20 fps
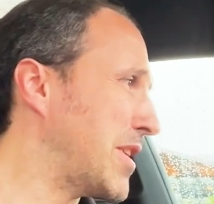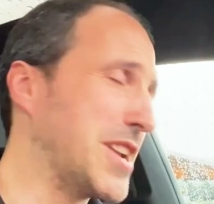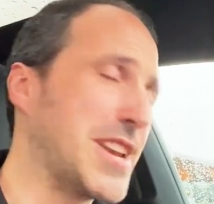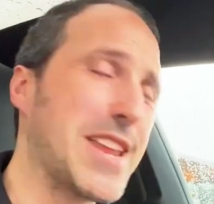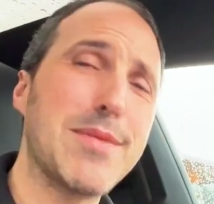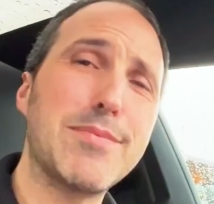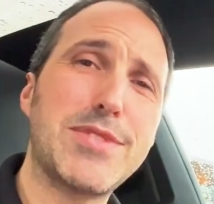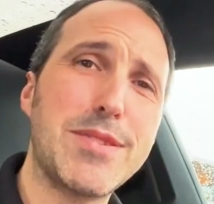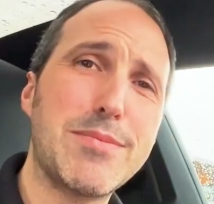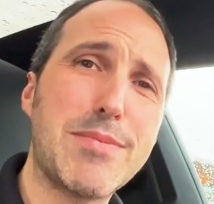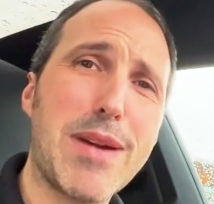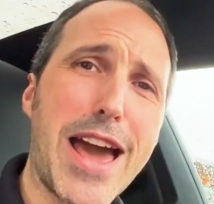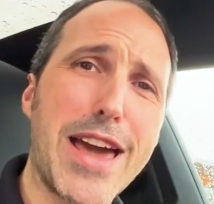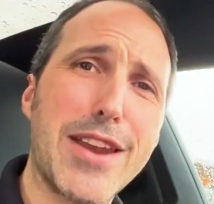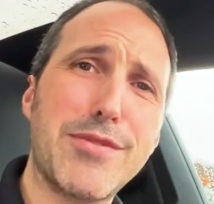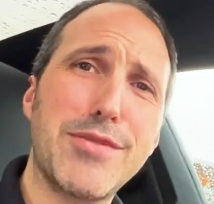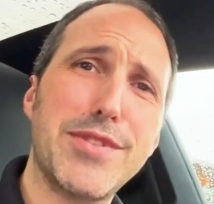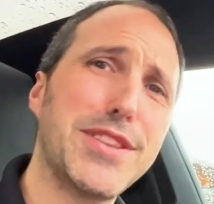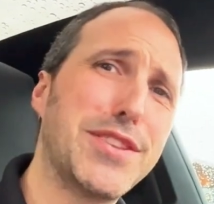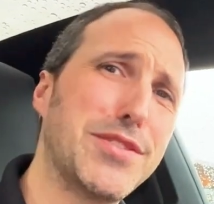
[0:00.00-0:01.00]
an empty
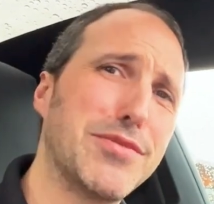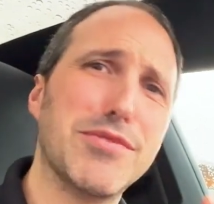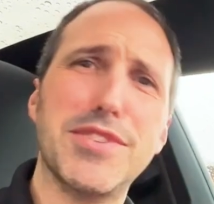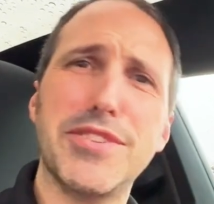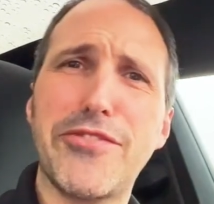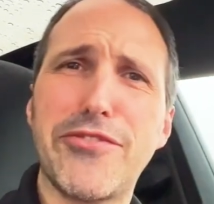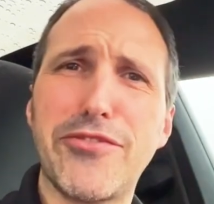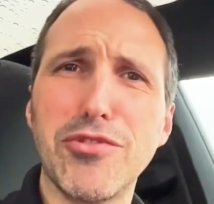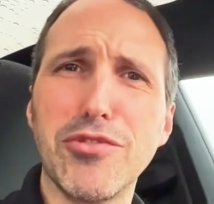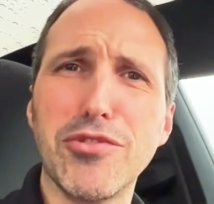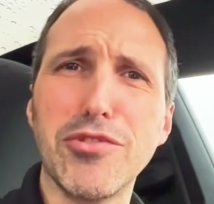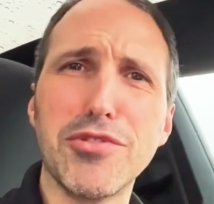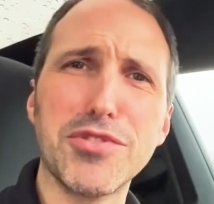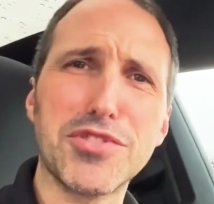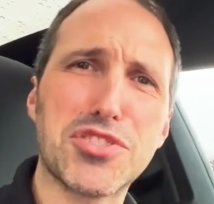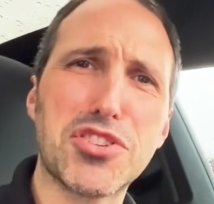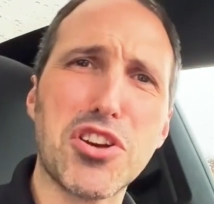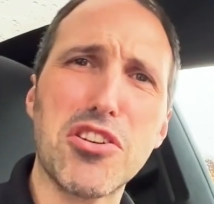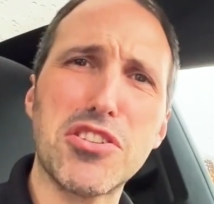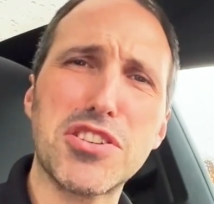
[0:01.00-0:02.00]
battery to a full
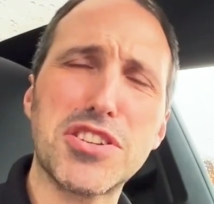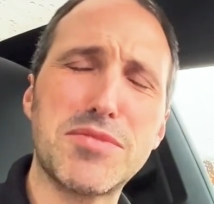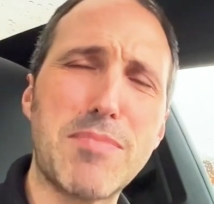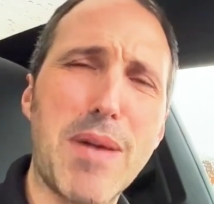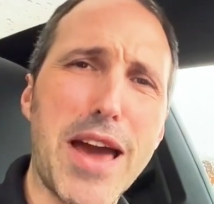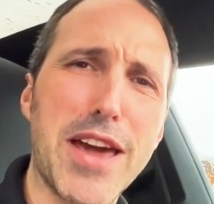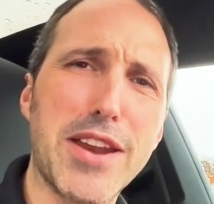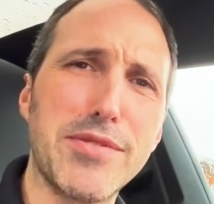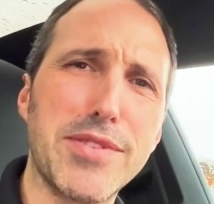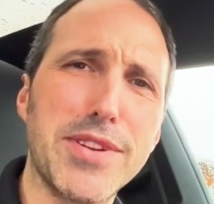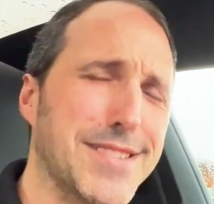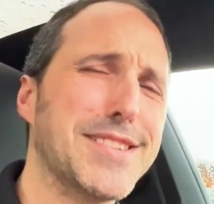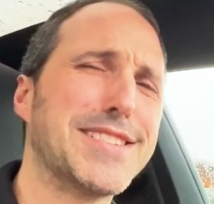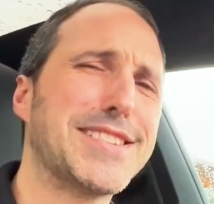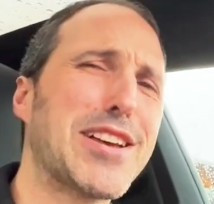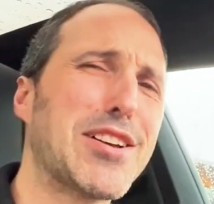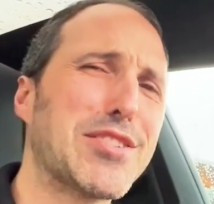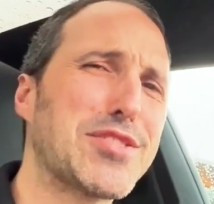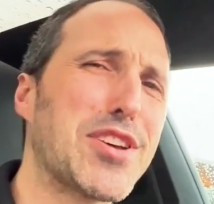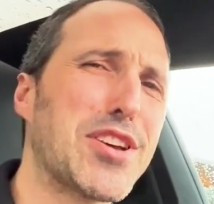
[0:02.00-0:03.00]
charged battery.
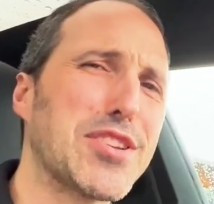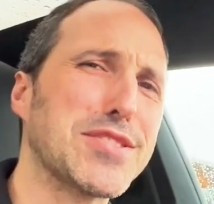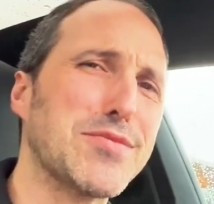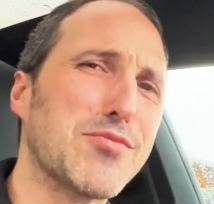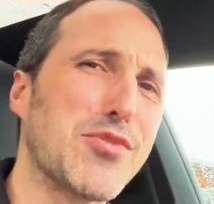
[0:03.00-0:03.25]
Sounds awesome,